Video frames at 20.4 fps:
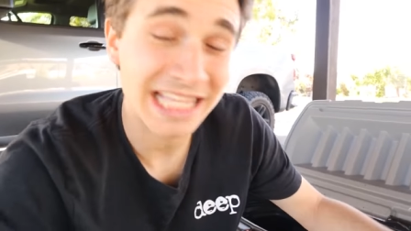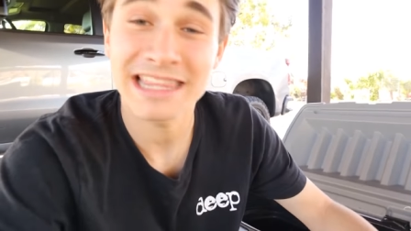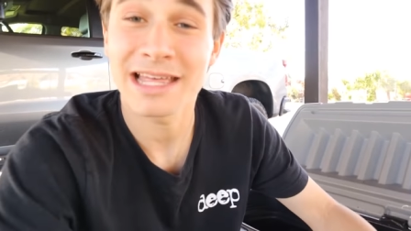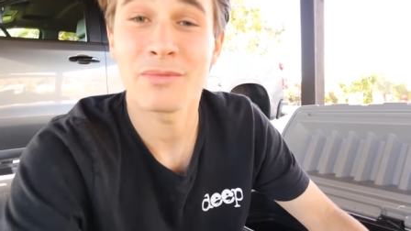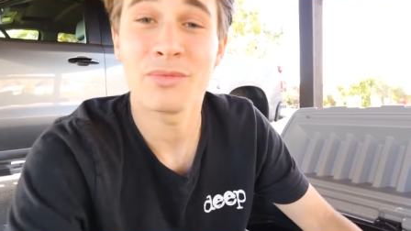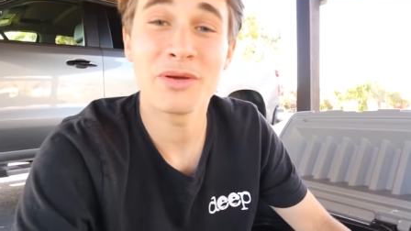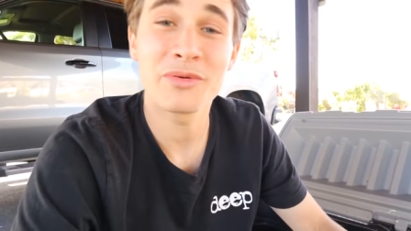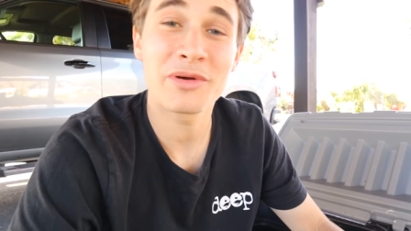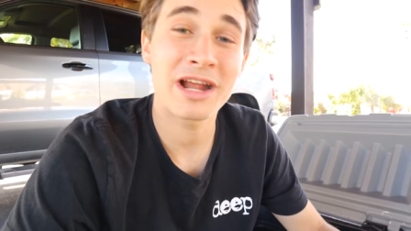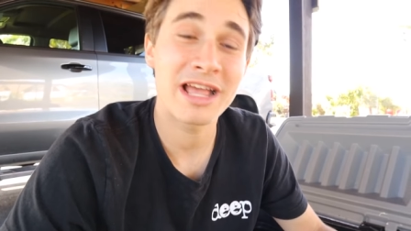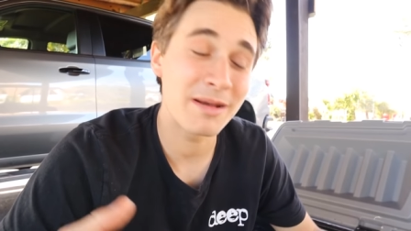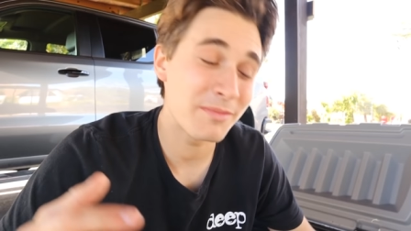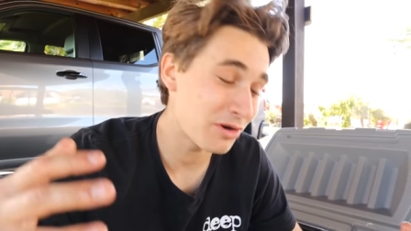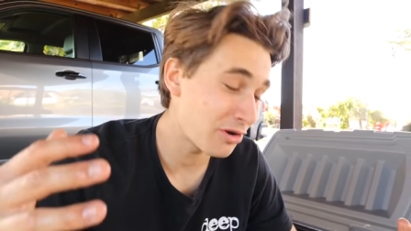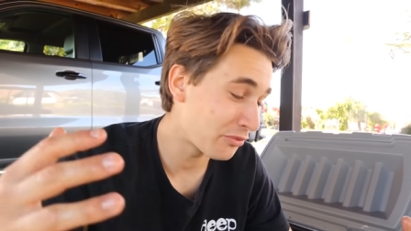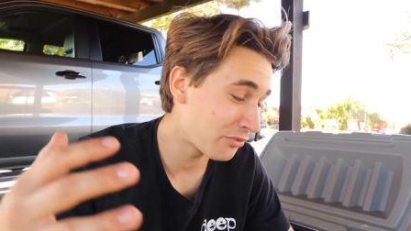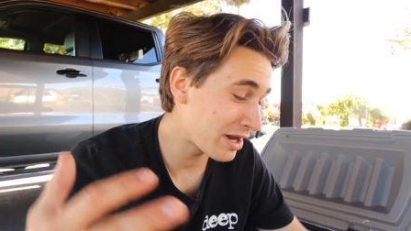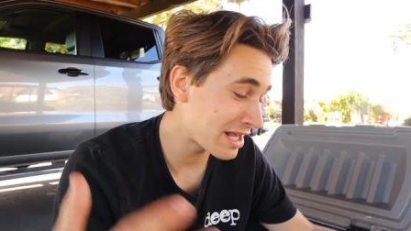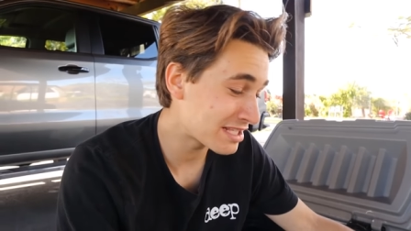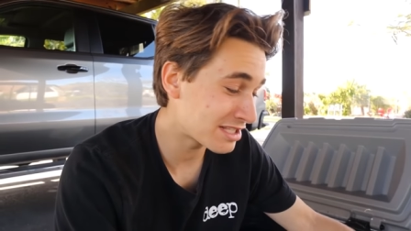that we were able
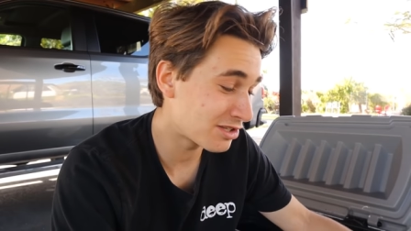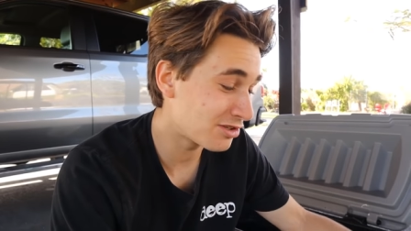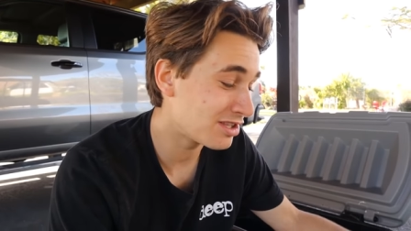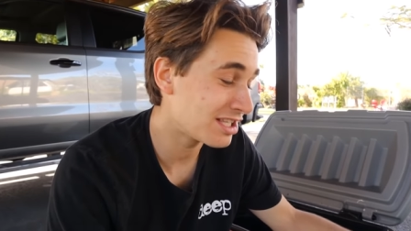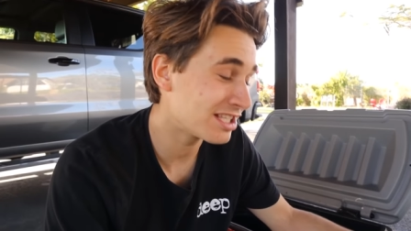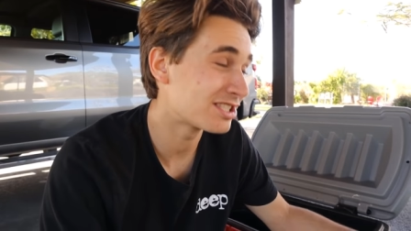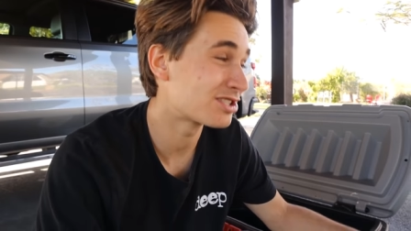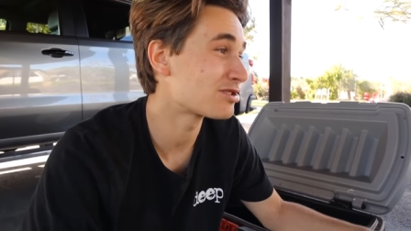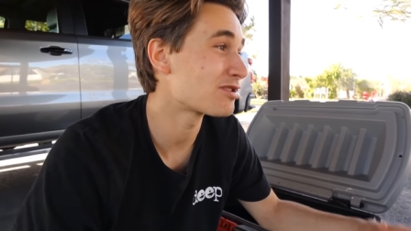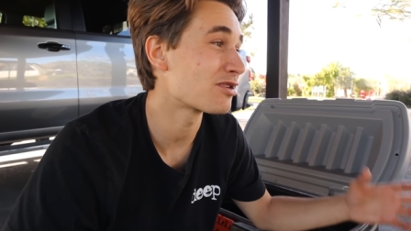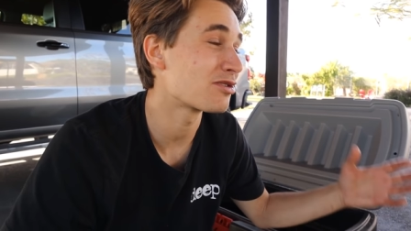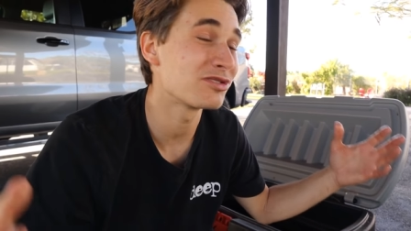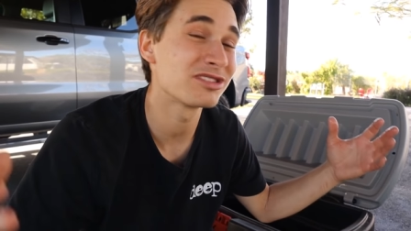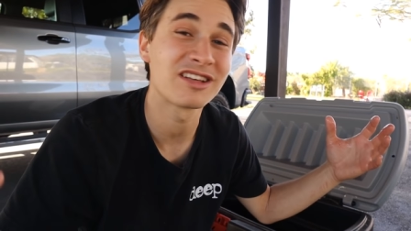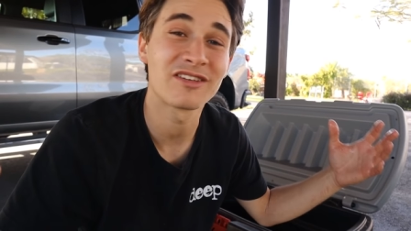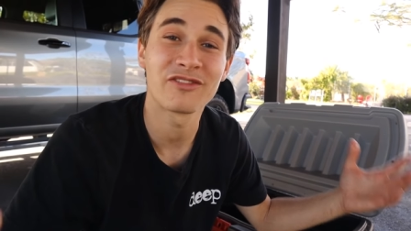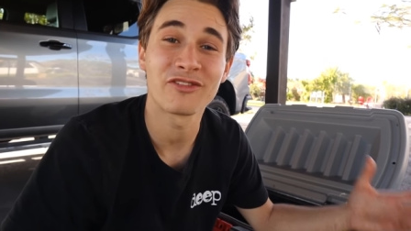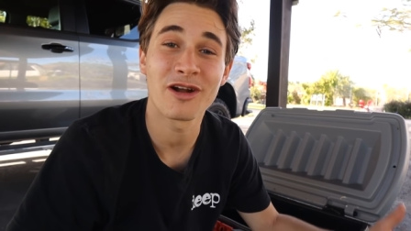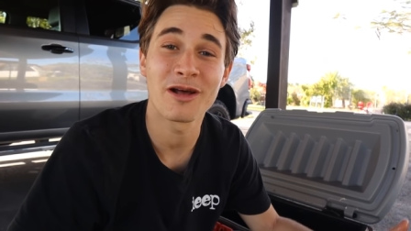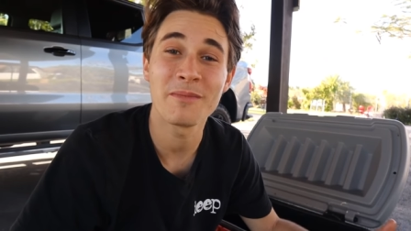to rescue these turtles
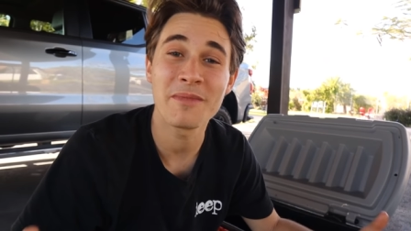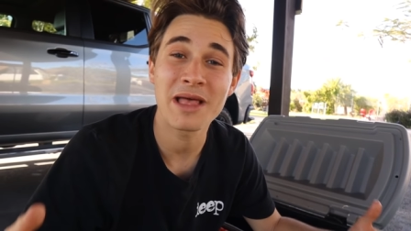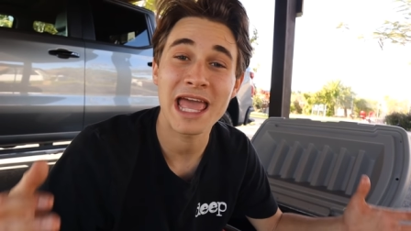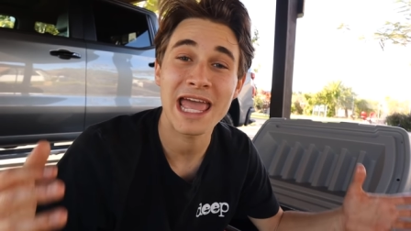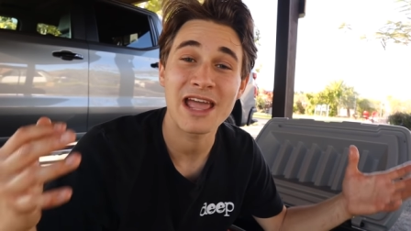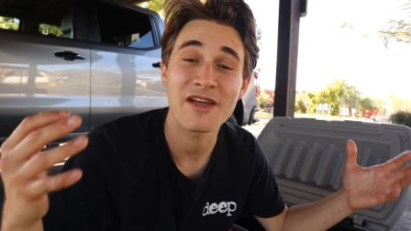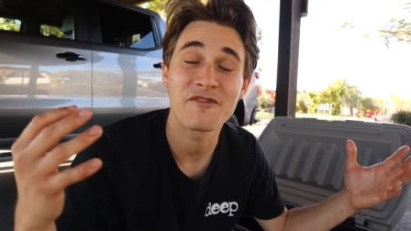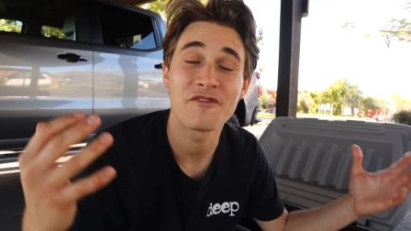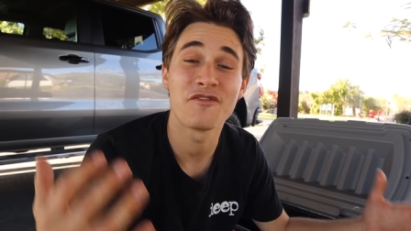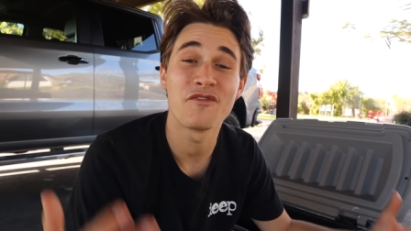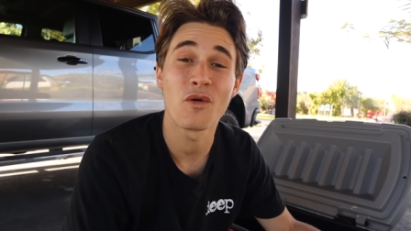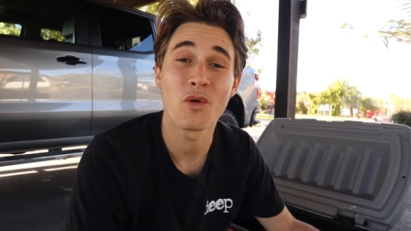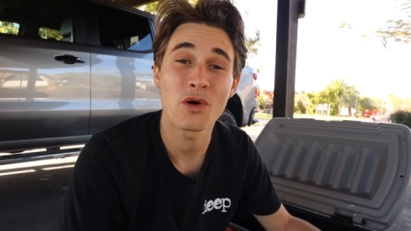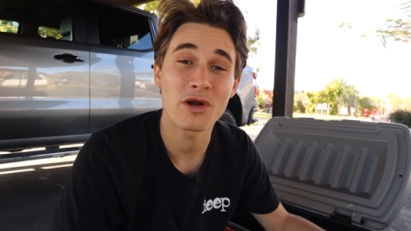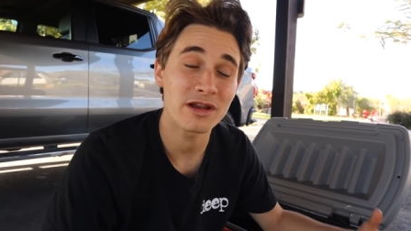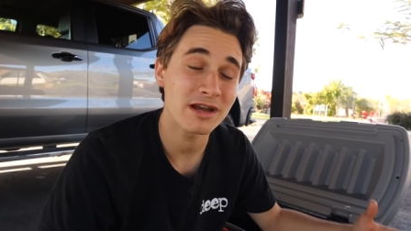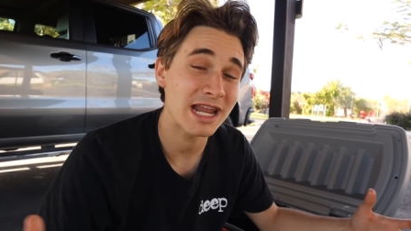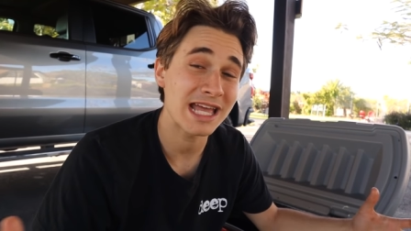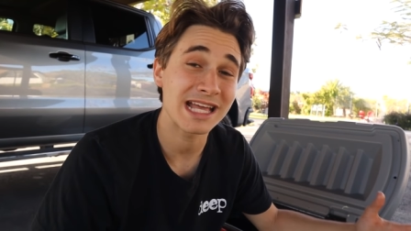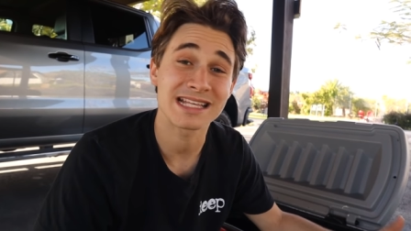from a
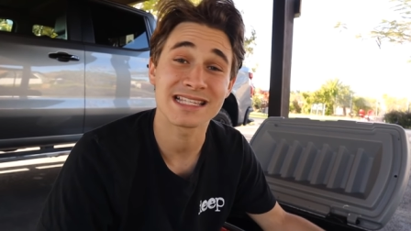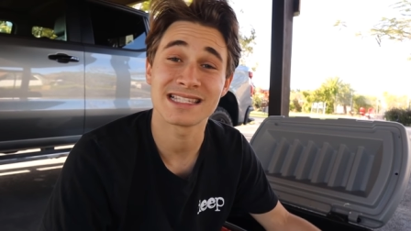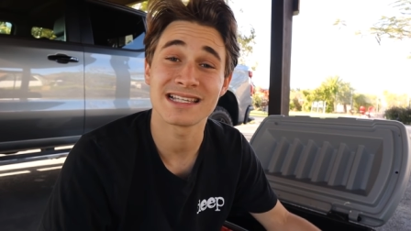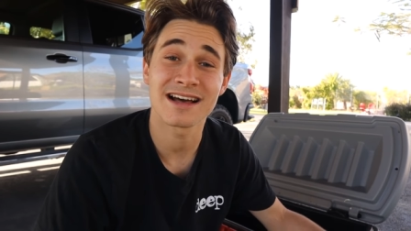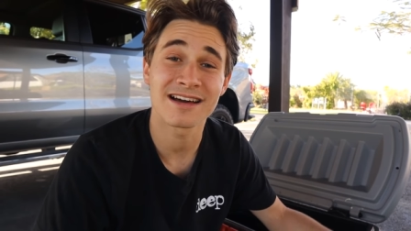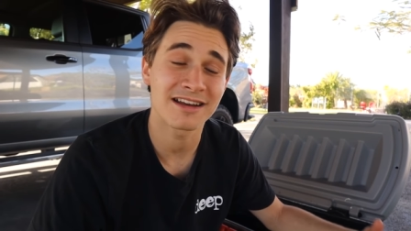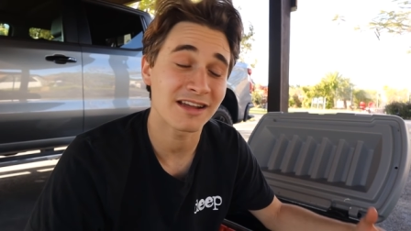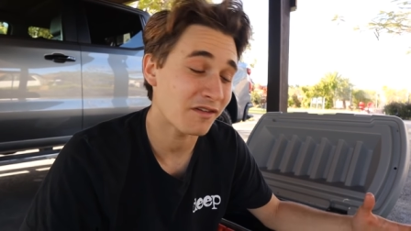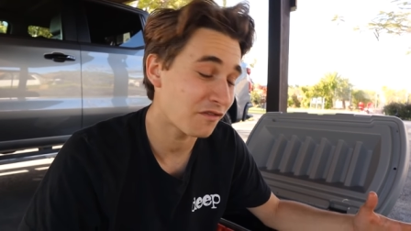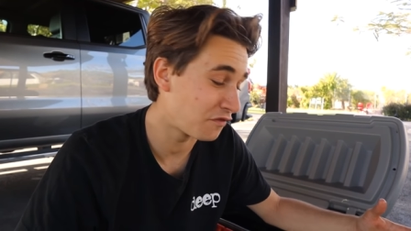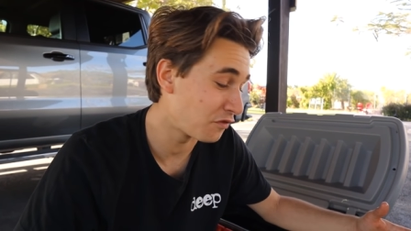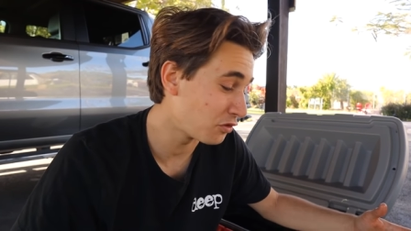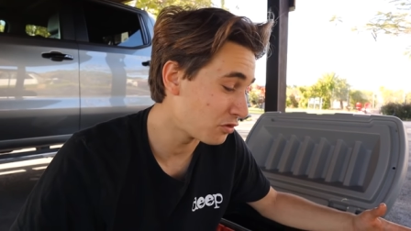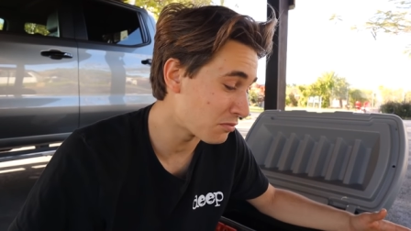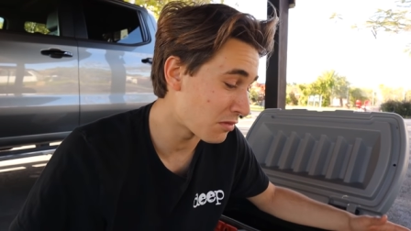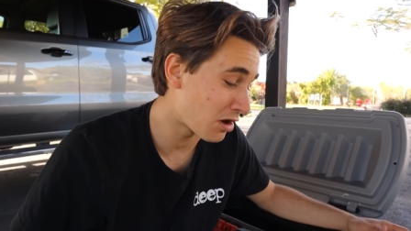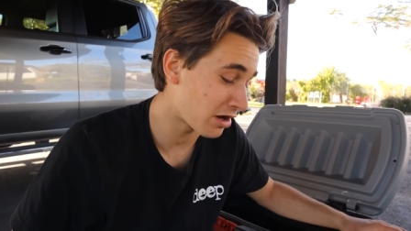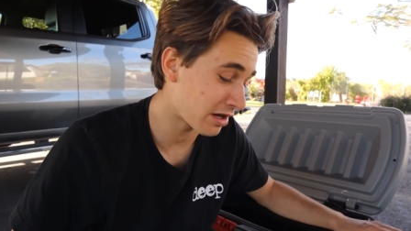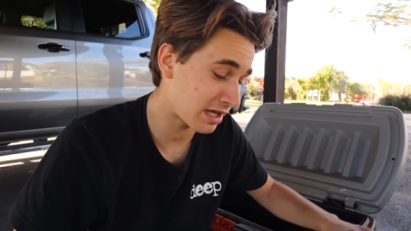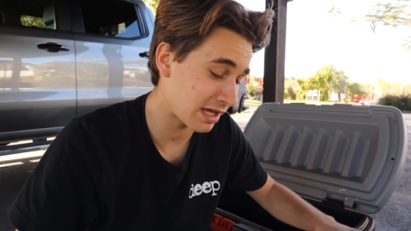foreign exotic food
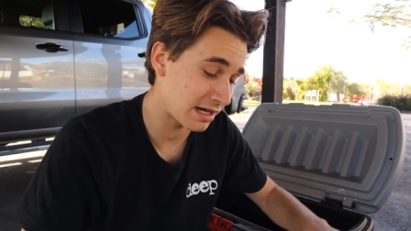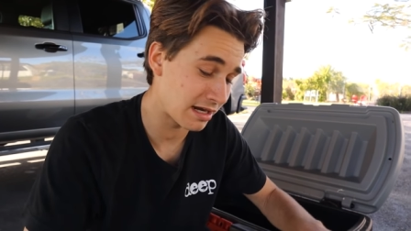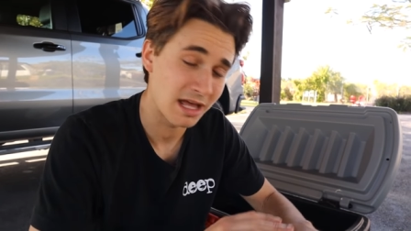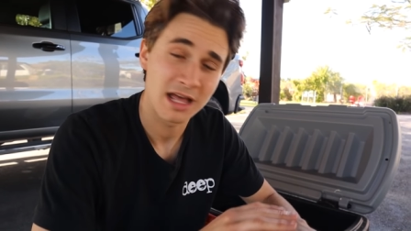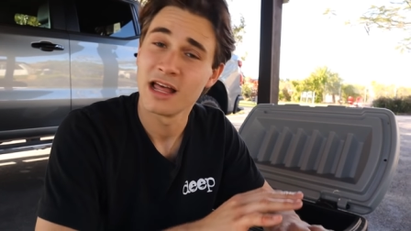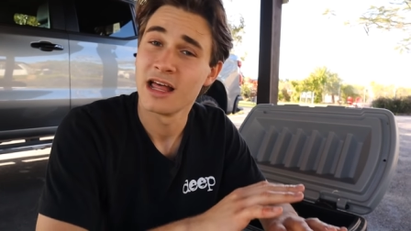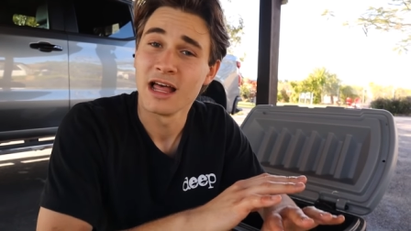market